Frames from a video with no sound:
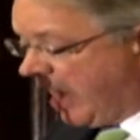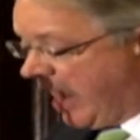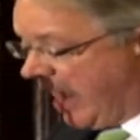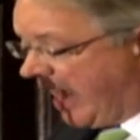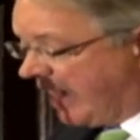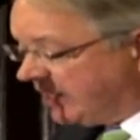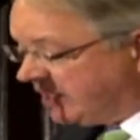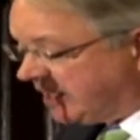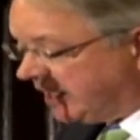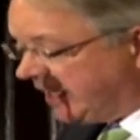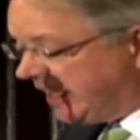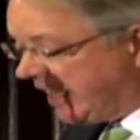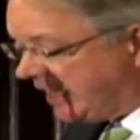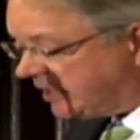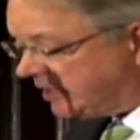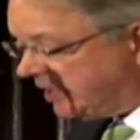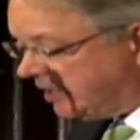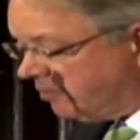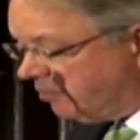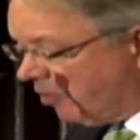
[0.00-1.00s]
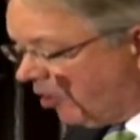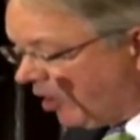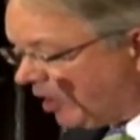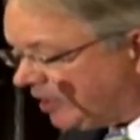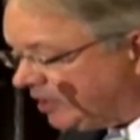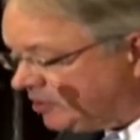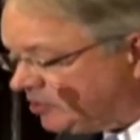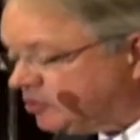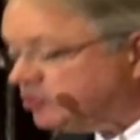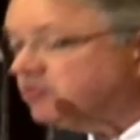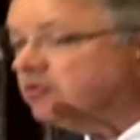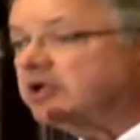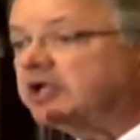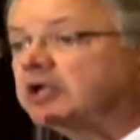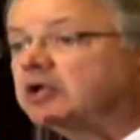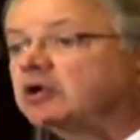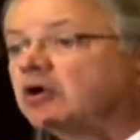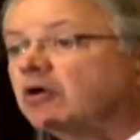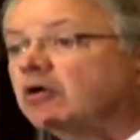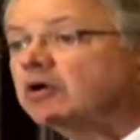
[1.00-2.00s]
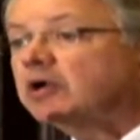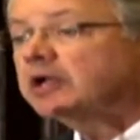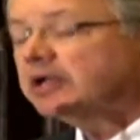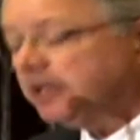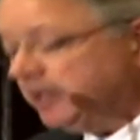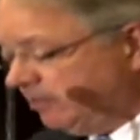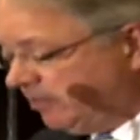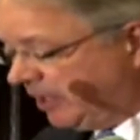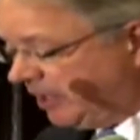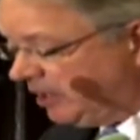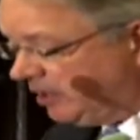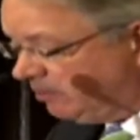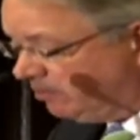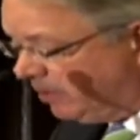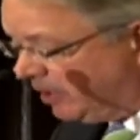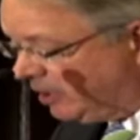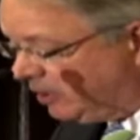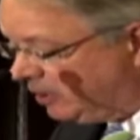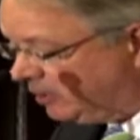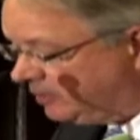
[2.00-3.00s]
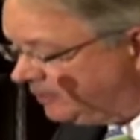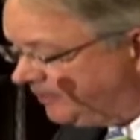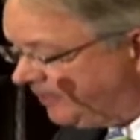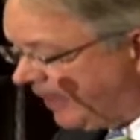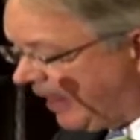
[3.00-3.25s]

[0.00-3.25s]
and connecting Market Street currently being built,